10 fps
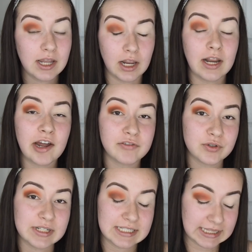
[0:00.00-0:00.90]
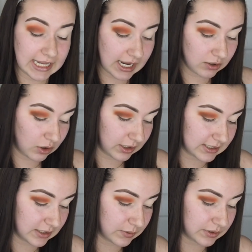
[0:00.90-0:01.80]
And after I did that, all I
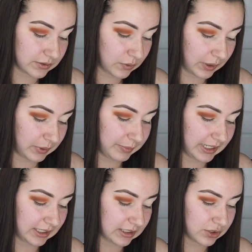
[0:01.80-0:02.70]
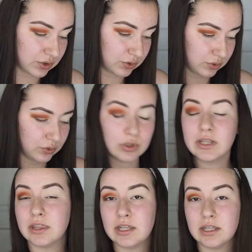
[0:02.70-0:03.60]
did was I went back into
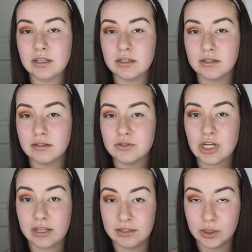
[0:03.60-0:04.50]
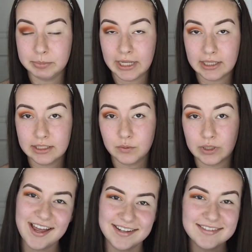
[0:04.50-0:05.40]
the Jaclyn Hill palette
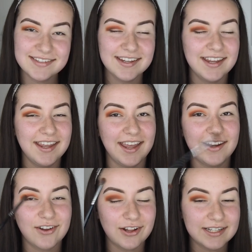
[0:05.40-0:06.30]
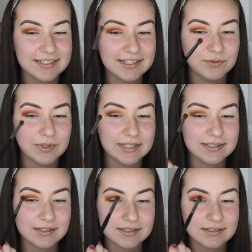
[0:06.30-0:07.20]
with Hunts, and all I did
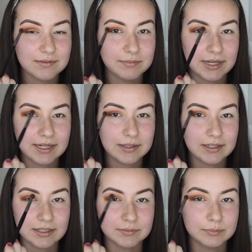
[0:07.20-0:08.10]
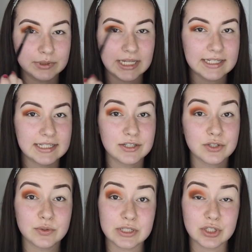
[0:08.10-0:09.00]
was made it blend
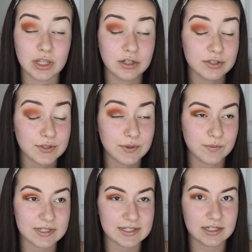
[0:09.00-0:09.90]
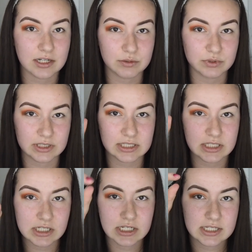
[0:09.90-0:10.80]
into each other so it wasn't a really
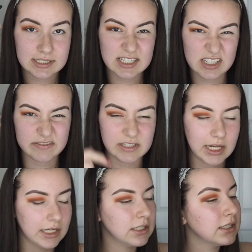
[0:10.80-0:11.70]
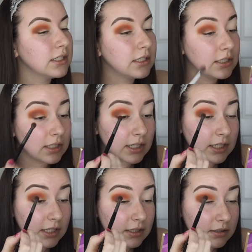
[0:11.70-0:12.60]
stiff line.
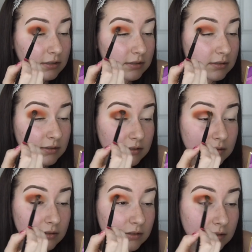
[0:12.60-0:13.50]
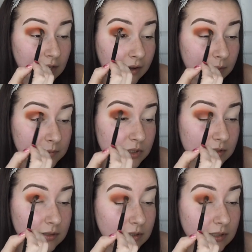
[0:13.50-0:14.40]
And now I'm
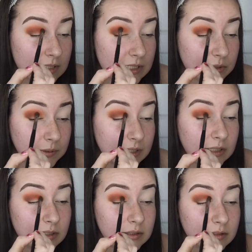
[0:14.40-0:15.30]
just continuing,